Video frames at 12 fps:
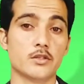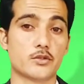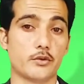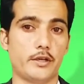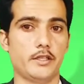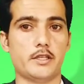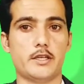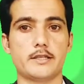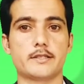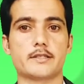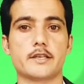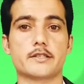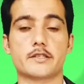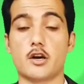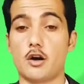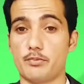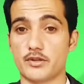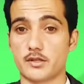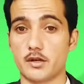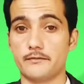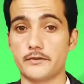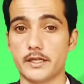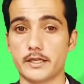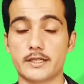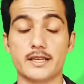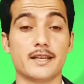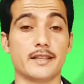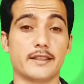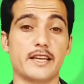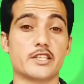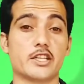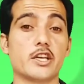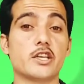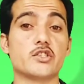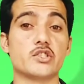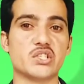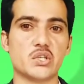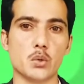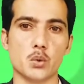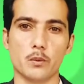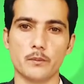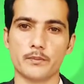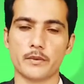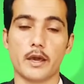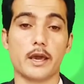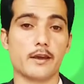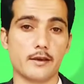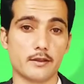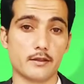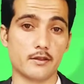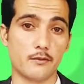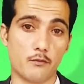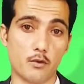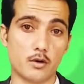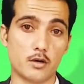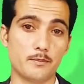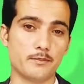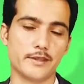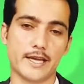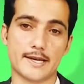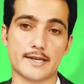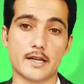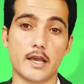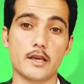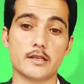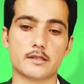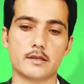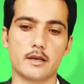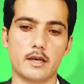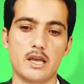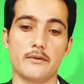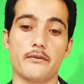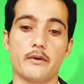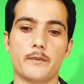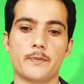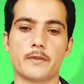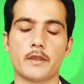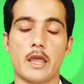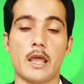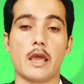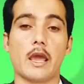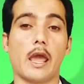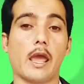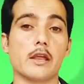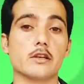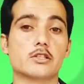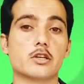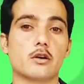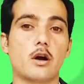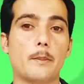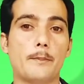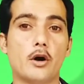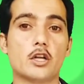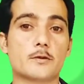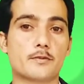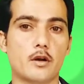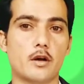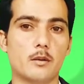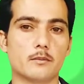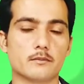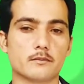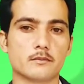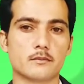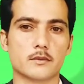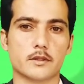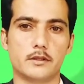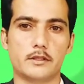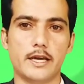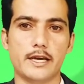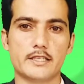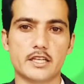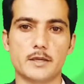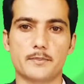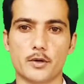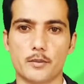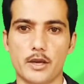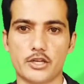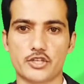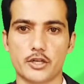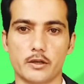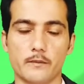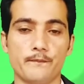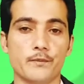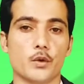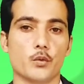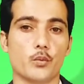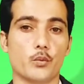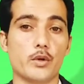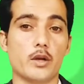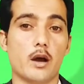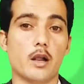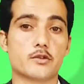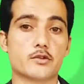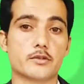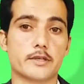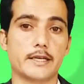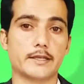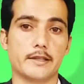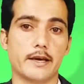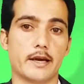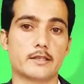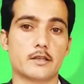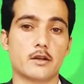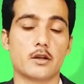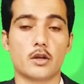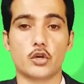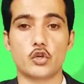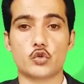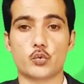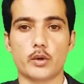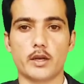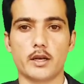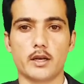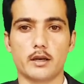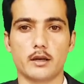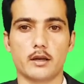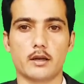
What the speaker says: So it consists of a subject that is you and the verb that is live. And apart from that information, we also said that it will